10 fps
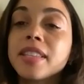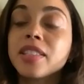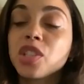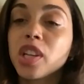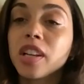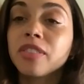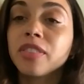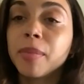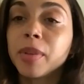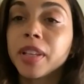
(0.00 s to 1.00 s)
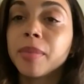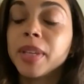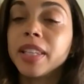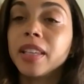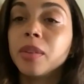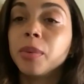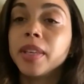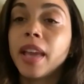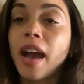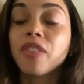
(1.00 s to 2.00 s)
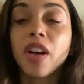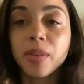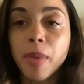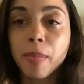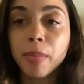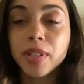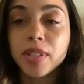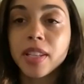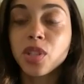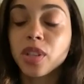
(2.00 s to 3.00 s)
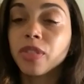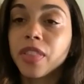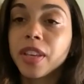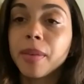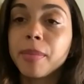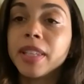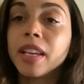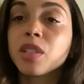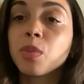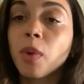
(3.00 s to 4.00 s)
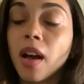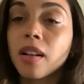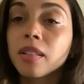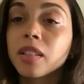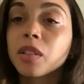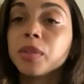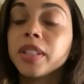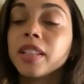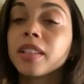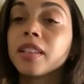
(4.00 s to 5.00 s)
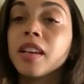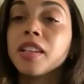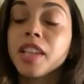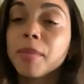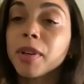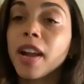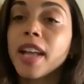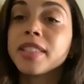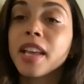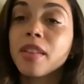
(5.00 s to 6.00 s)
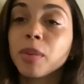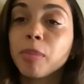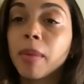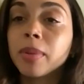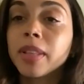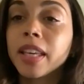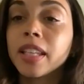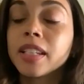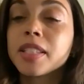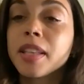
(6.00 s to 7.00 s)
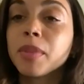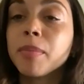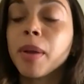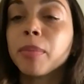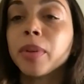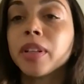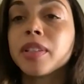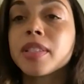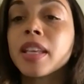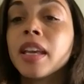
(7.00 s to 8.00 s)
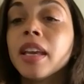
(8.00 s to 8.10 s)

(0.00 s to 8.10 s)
the chair of Labor Committee, we have other members that serve on the committee as well, including Democrats and Republican assembly members.